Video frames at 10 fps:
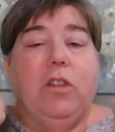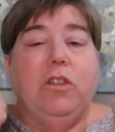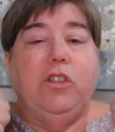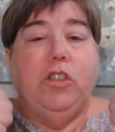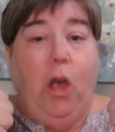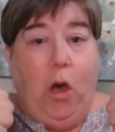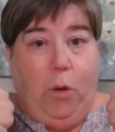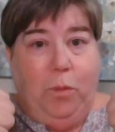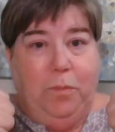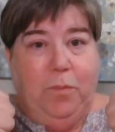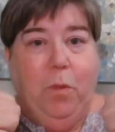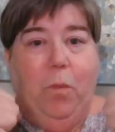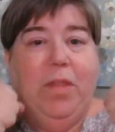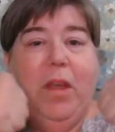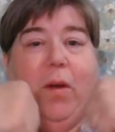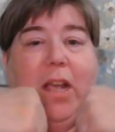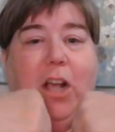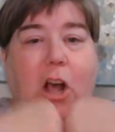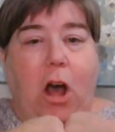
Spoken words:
so, when they're in